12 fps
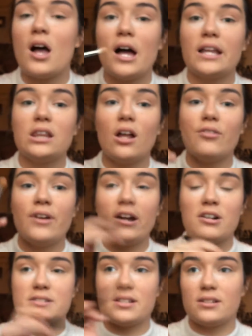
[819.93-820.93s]
I love
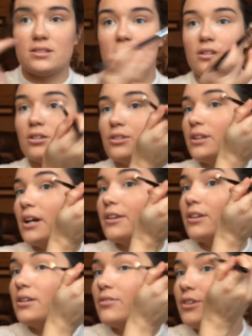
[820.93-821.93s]
Harrison and that girl
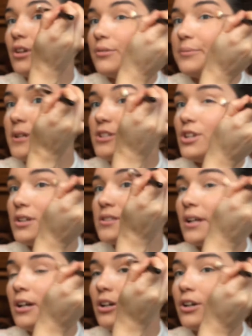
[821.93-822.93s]
together, even though they just,
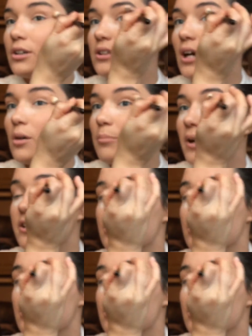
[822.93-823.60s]
like, hooked up. I